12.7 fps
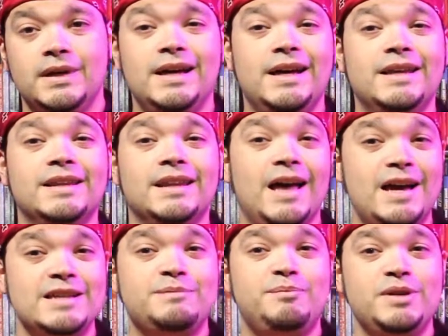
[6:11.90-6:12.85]
And
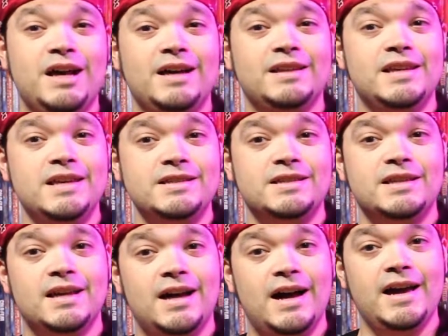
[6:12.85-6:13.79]
last but not
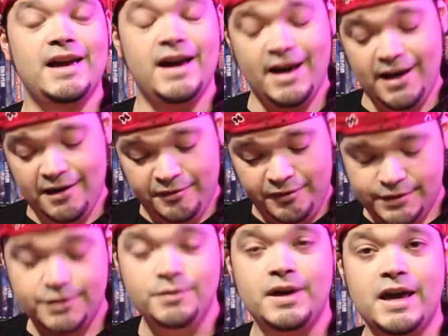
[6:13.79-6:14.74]
least, I have
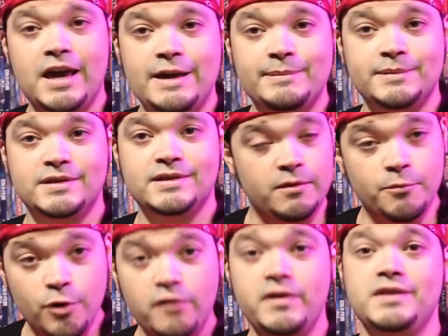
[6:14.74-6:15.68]
two games of a
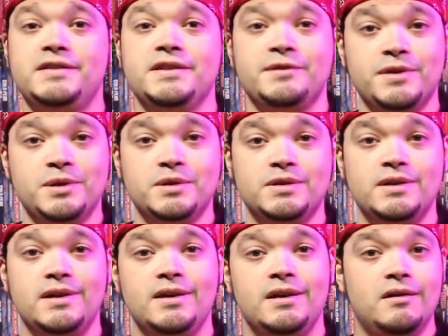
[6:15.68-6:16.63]
movie series,
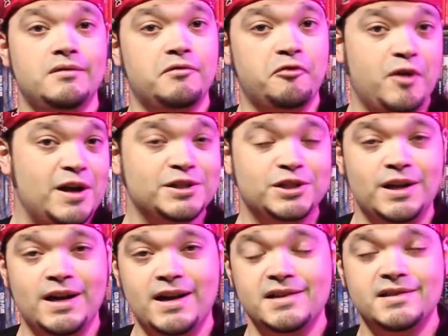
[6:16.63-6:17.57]
of a
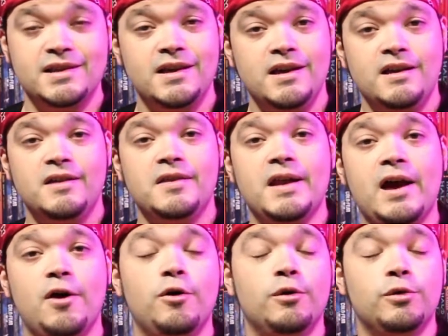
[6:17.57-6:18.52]
franchise that I
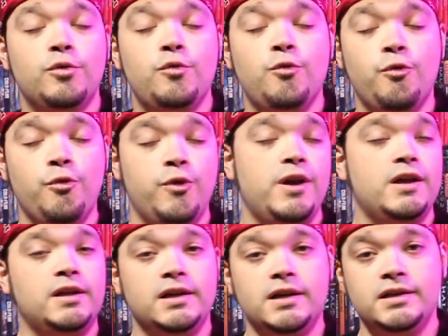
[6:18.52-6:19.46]
hold
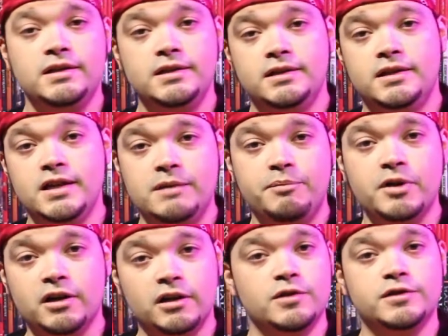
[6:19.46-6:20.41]
really deep
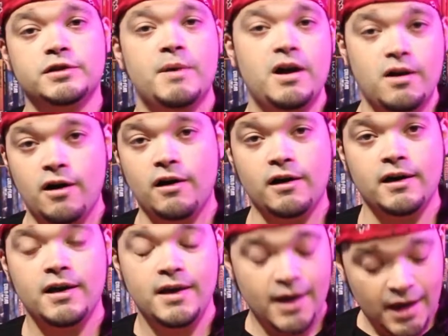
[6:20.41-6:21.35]
and close to my heart,
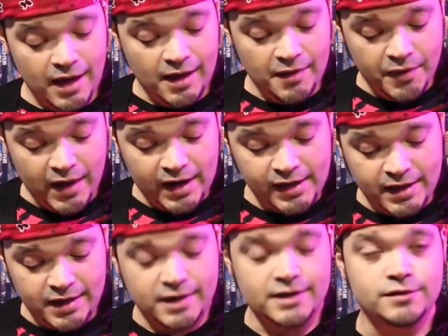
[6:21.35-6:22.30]
and that
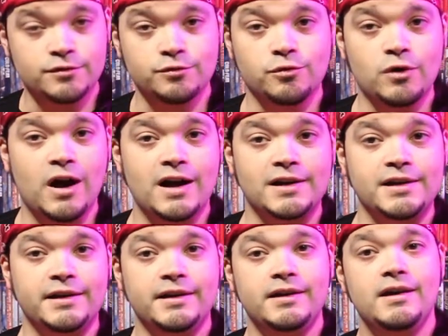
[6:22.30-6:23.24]
is
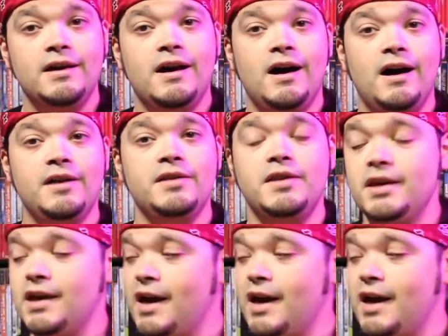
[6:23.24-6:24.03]
Rocky on the